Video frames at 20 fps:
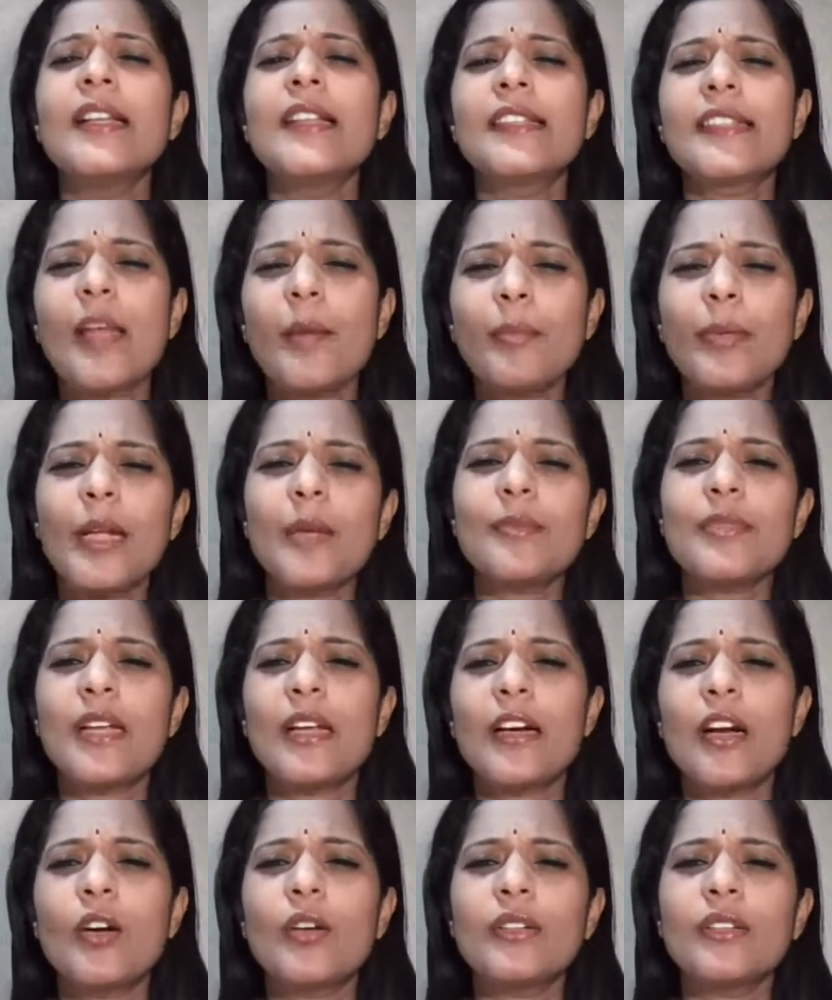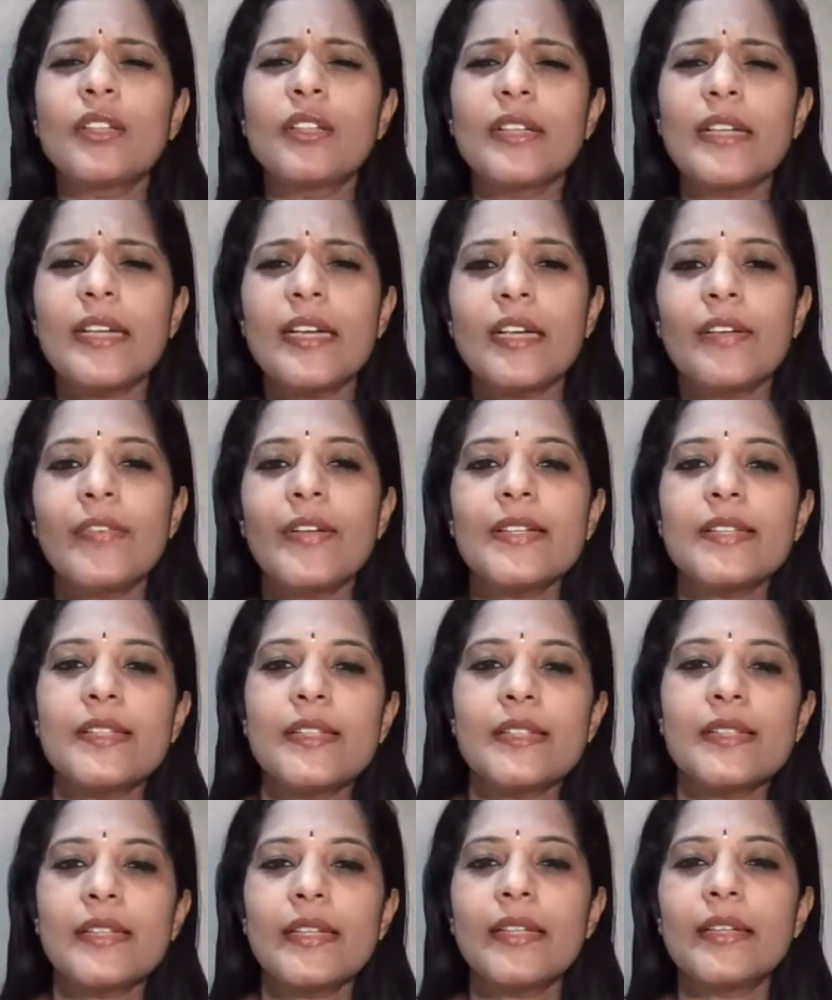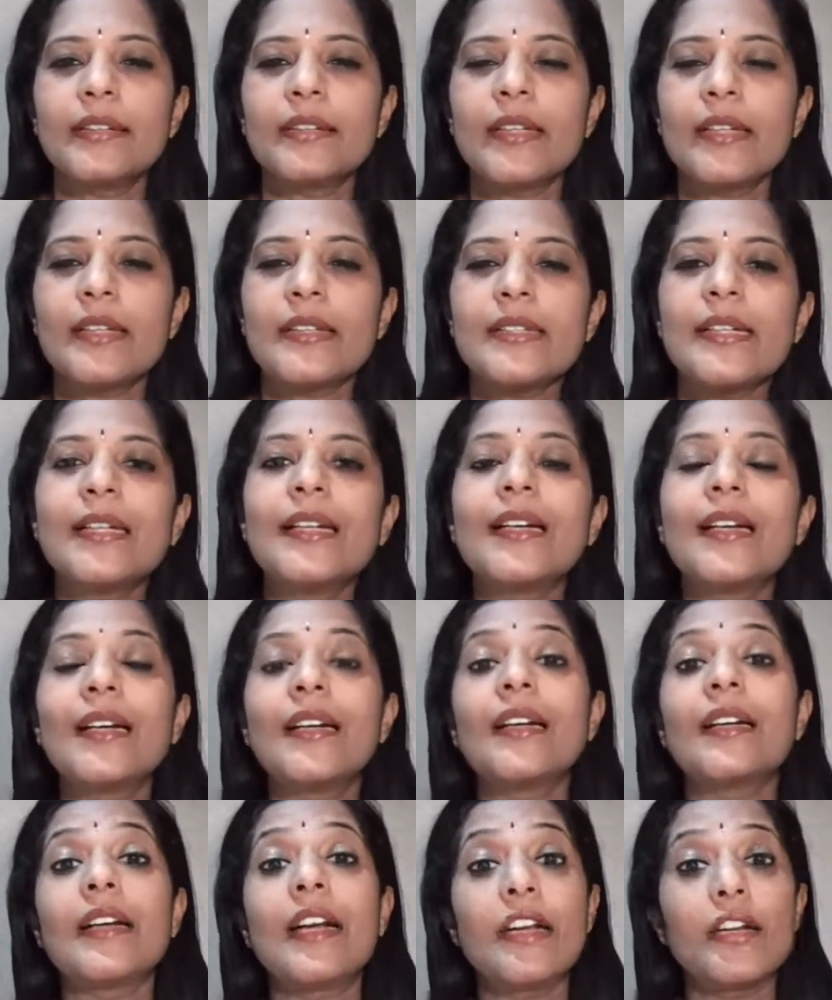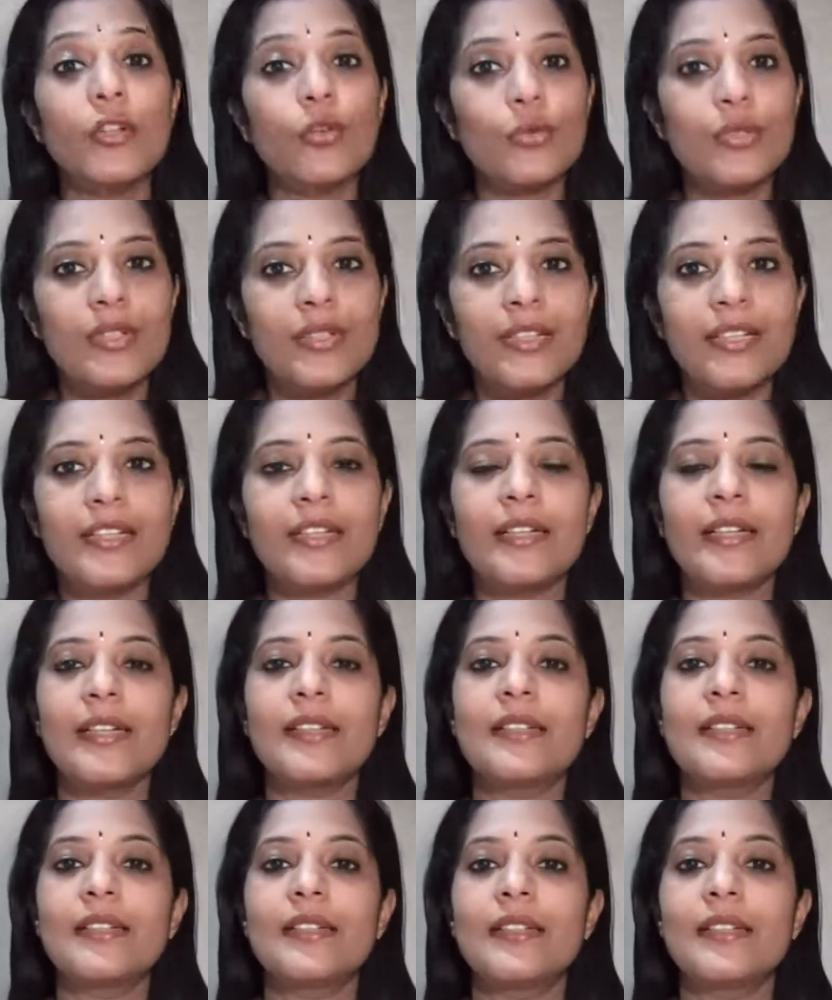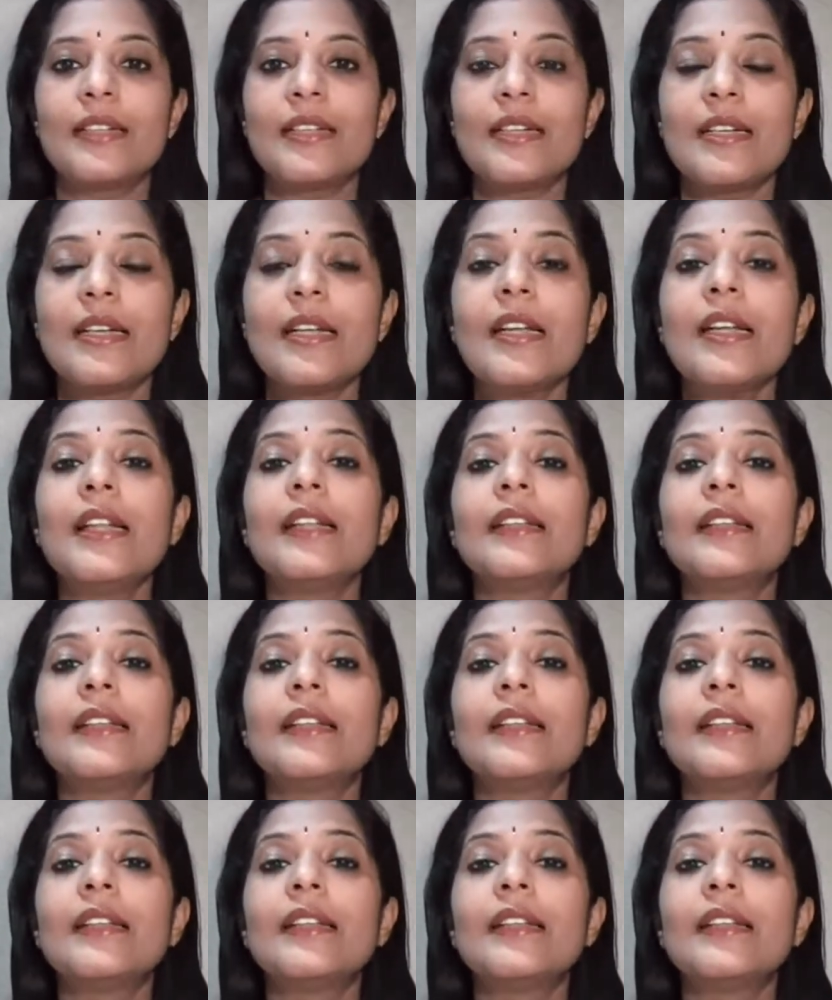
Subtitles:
Sometimes around 38 weeks, they say there is a little reduced in intensity,